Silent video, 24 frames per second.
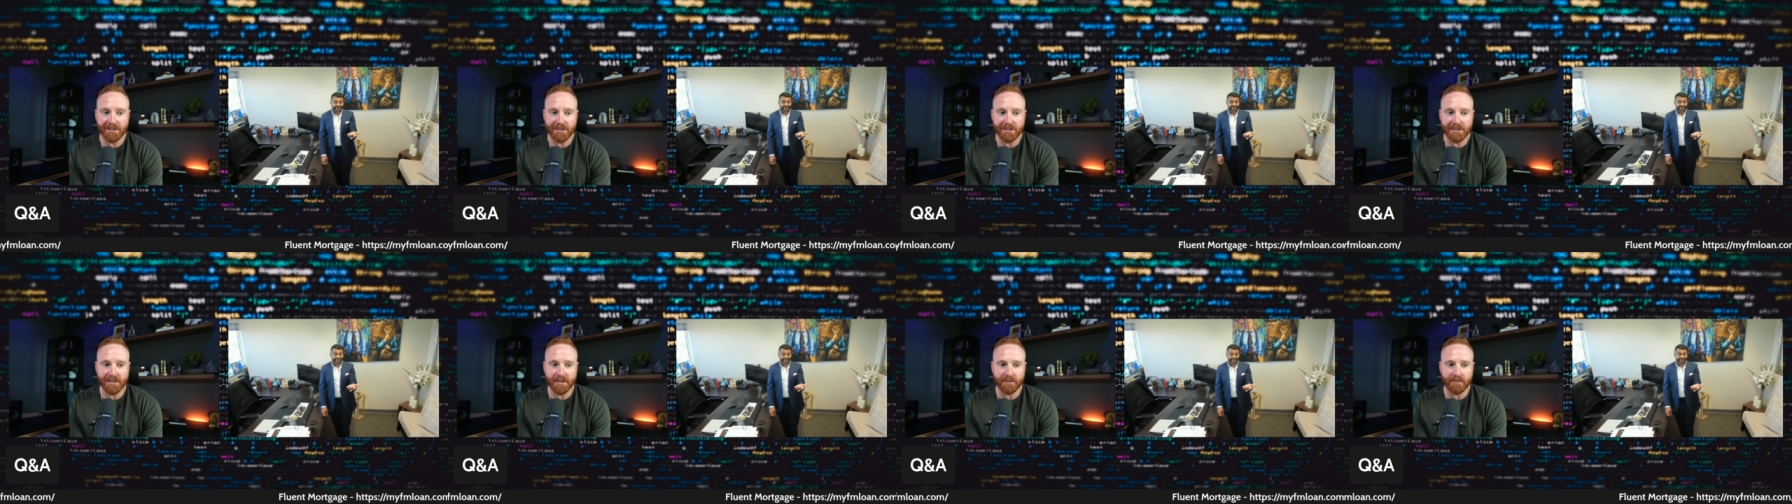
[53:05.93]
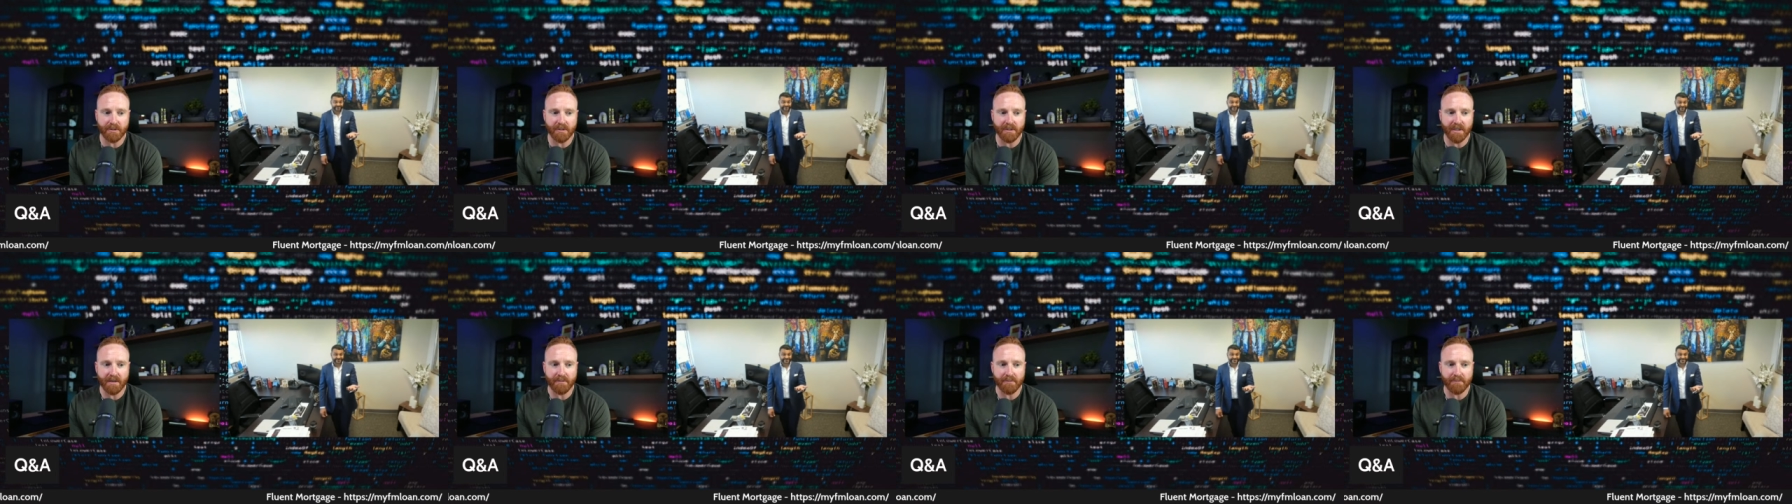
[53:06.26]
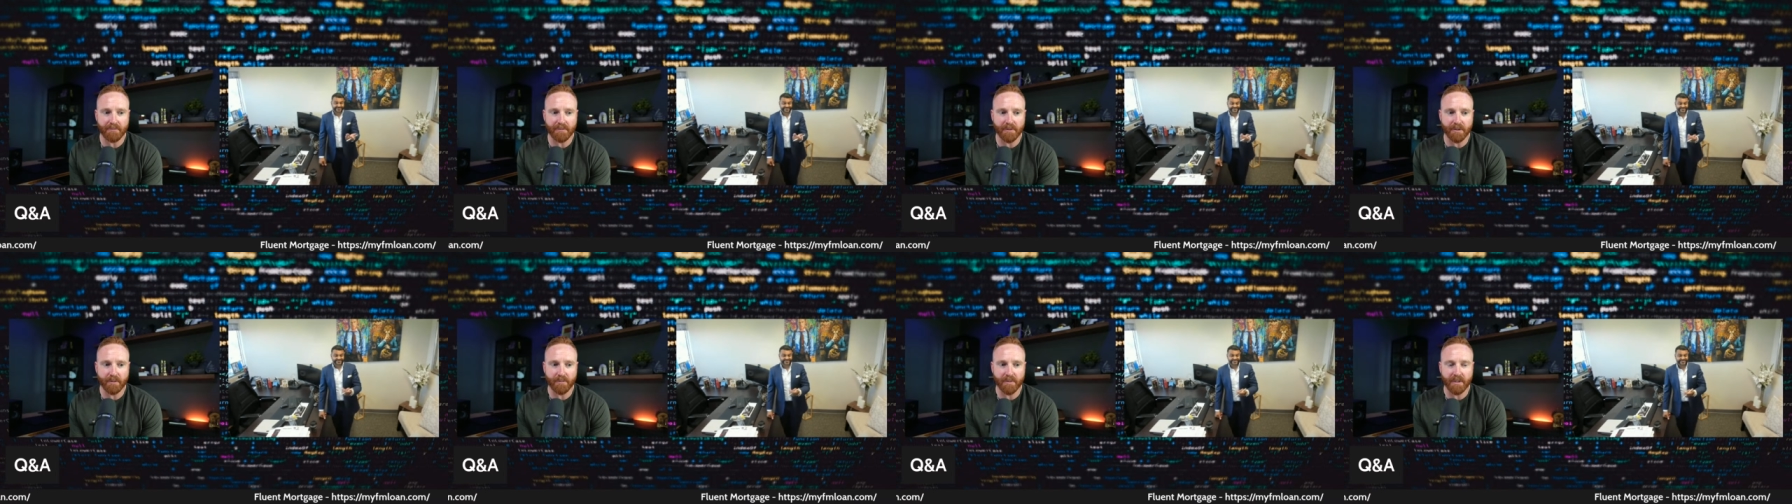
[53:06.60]
She's like, well, you have a
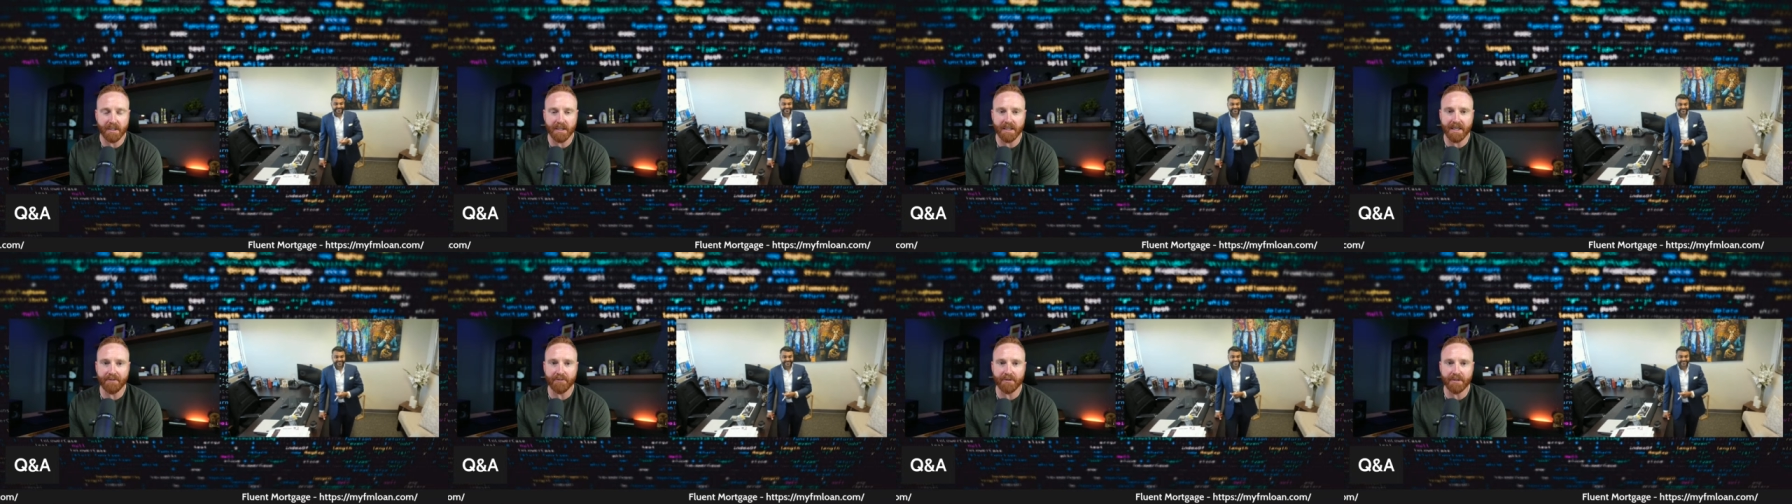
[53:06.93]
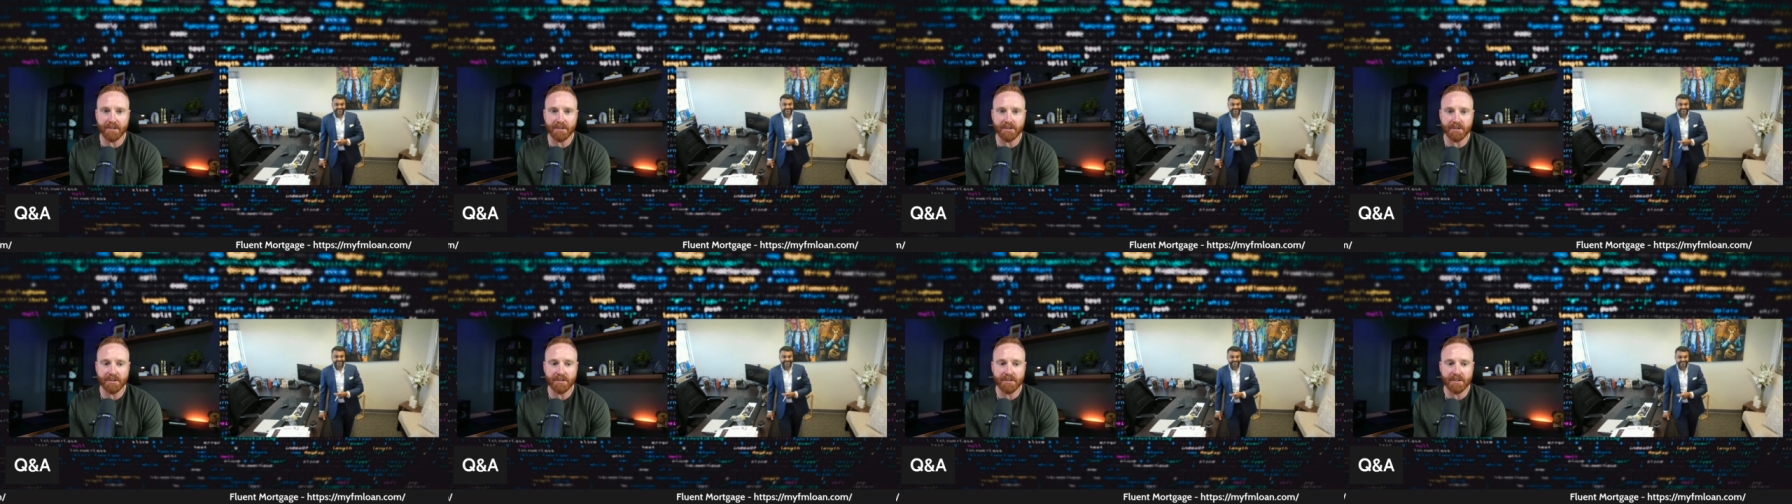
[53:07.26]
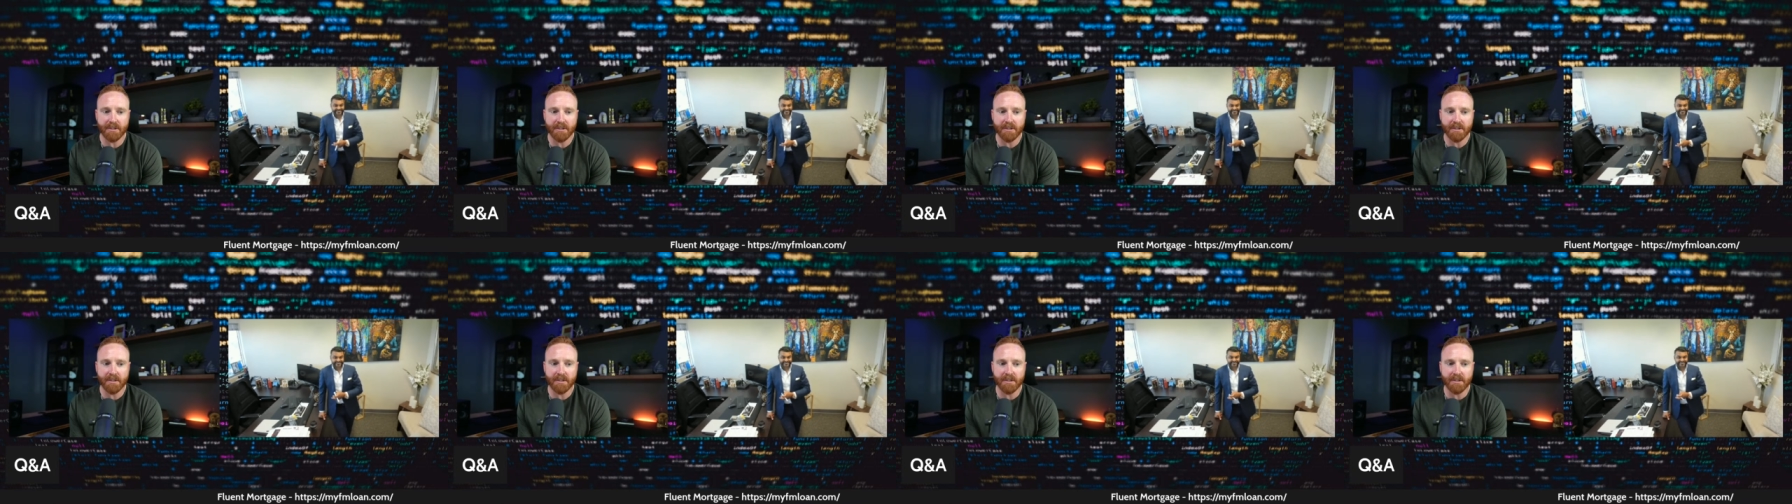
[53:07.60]
little bit of leverage.
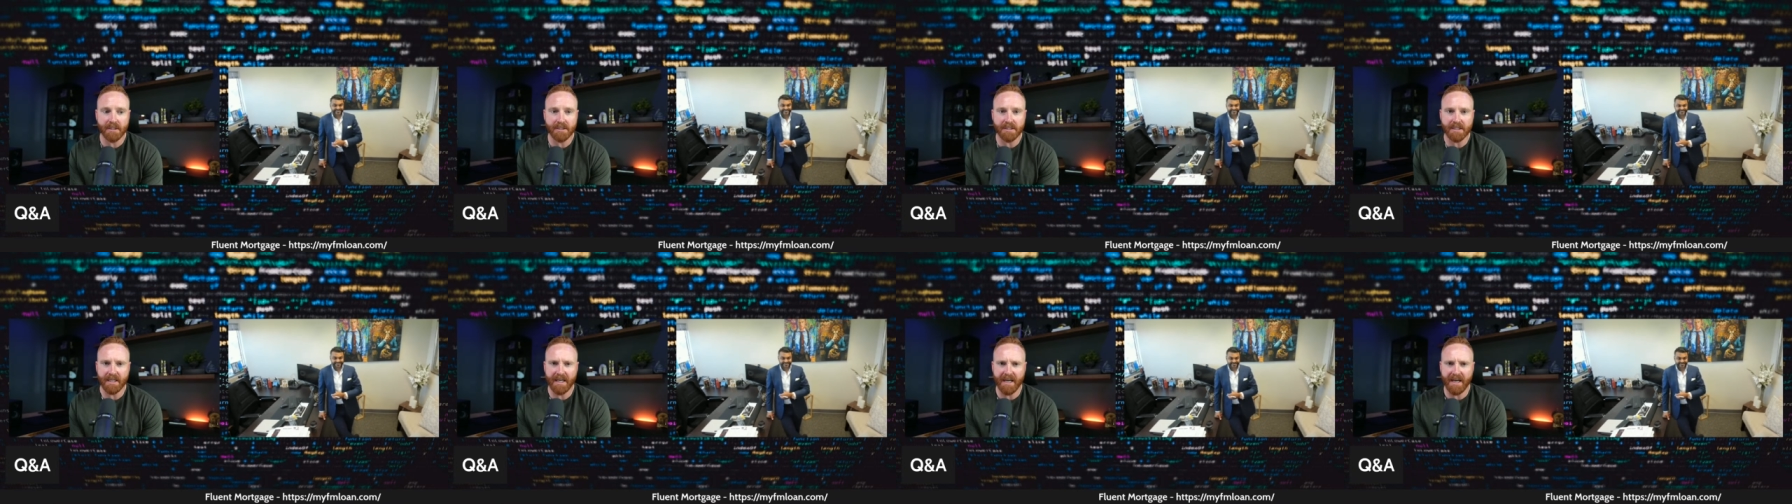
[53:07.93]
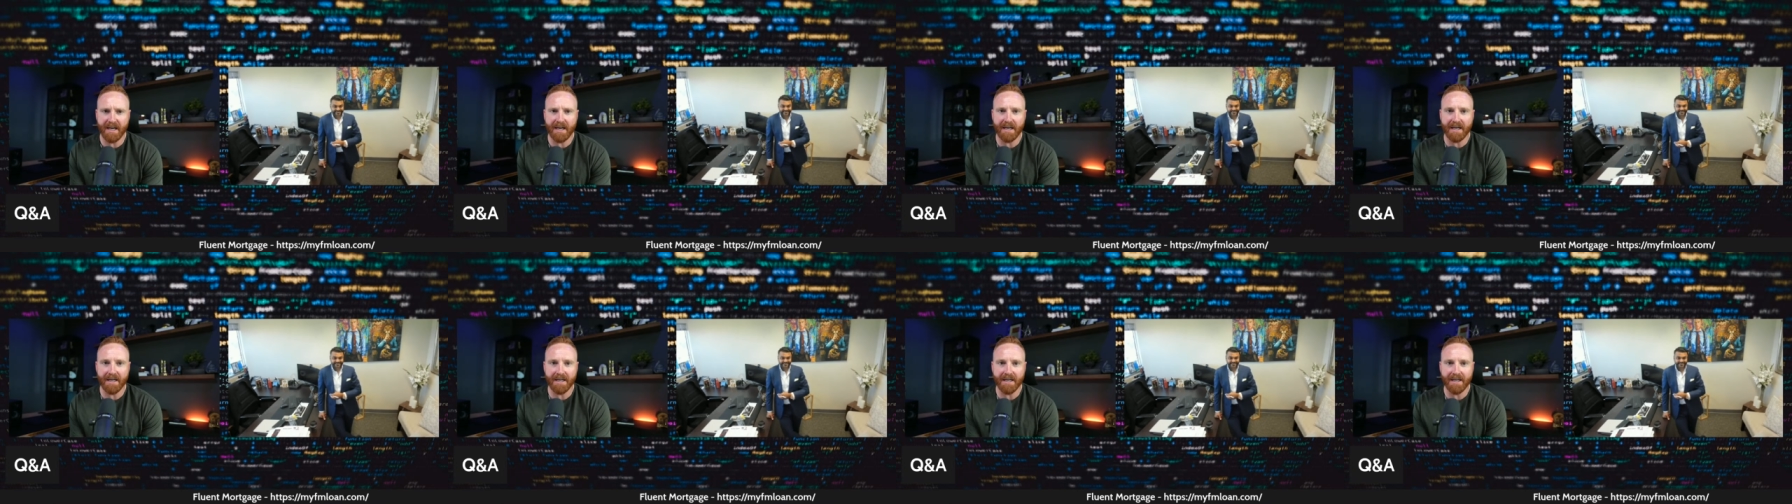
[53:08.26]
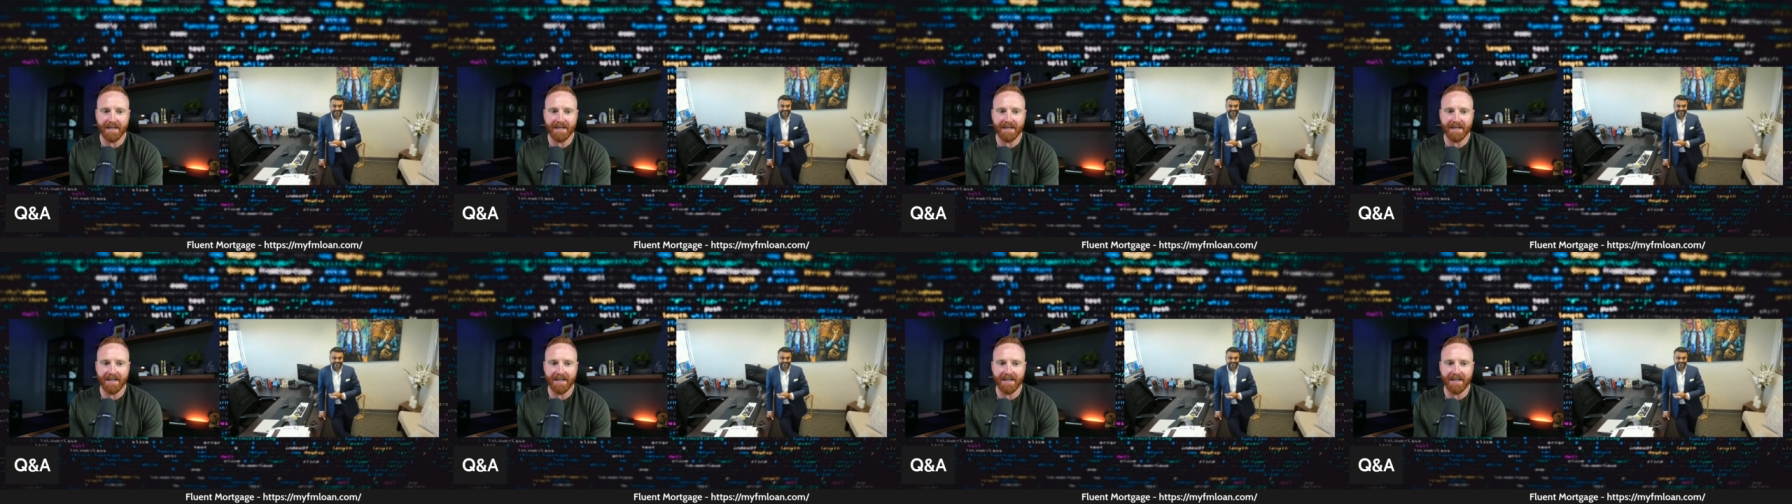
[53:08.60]
I said, yeah.